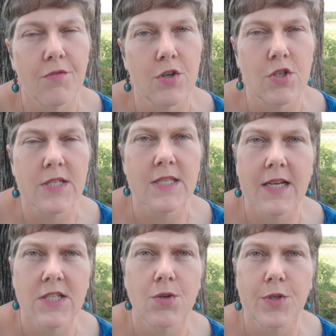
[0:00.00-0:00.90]
and you just
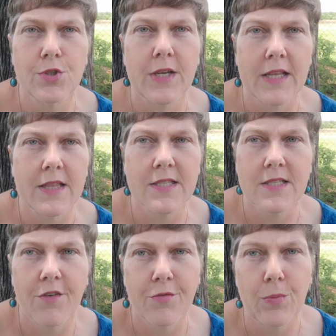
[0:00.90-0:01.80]
actually want to get this
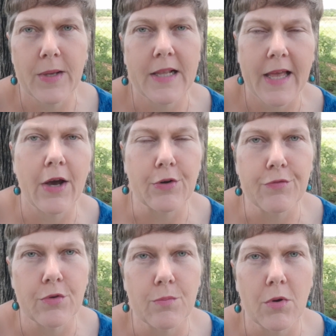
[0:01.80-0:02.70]
stuff quickly out
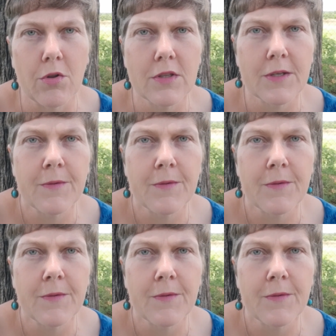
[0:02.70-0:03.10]
of your mold